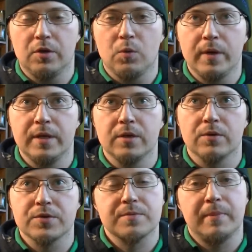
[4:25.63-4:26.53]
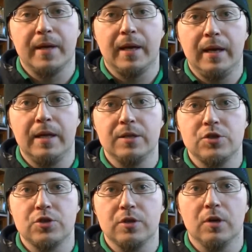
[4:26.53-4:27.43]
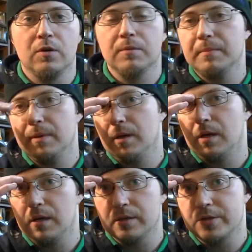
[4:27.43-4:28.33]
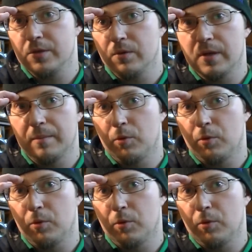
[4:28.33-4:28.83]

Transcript: windows by an inch, two of them,